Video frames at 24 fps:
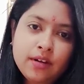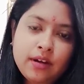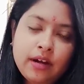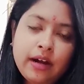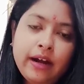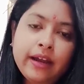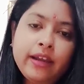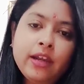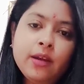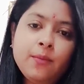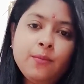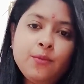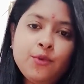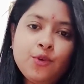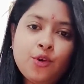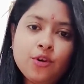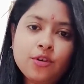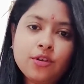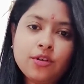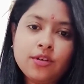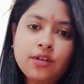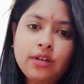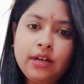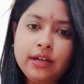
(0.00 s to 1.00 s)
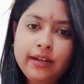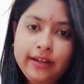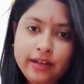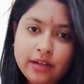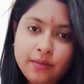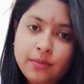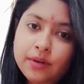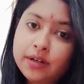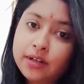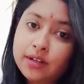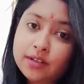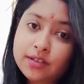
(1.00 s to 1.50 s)
I am Dr. Alina
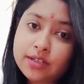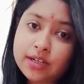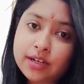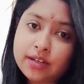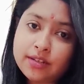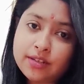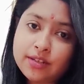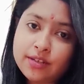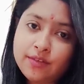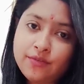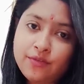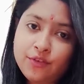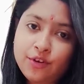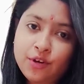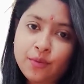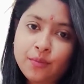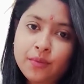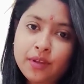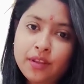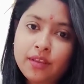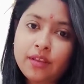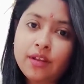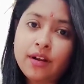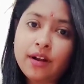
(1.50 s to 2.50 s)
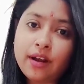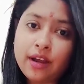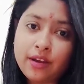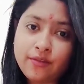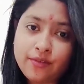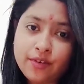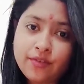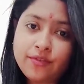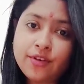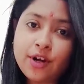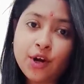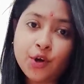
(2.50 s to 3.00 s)
Bhattacharjee from Indira
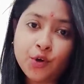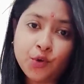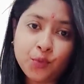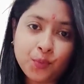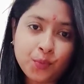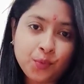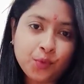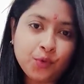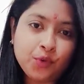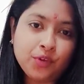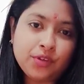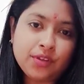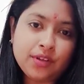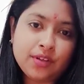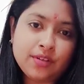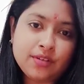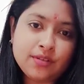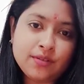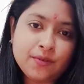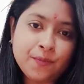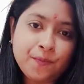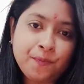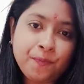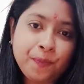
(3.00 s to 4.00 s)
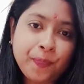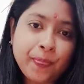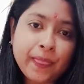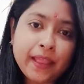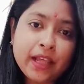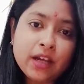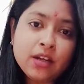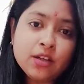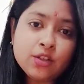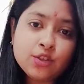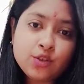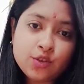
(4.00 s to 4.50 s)
IVF Thakurpukur Center.
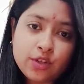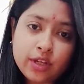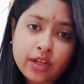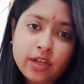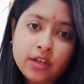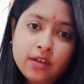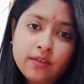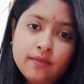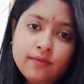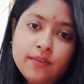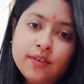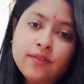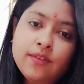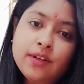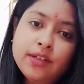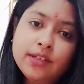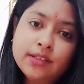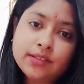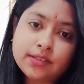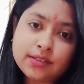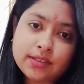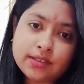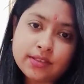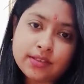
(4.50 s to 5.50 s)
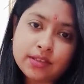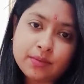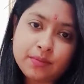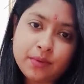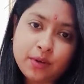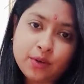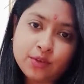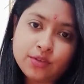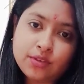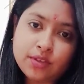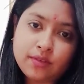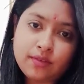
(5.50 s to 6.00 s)
Today, we will discuss
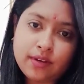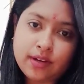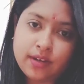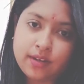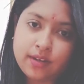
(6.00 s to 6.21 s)
about cervical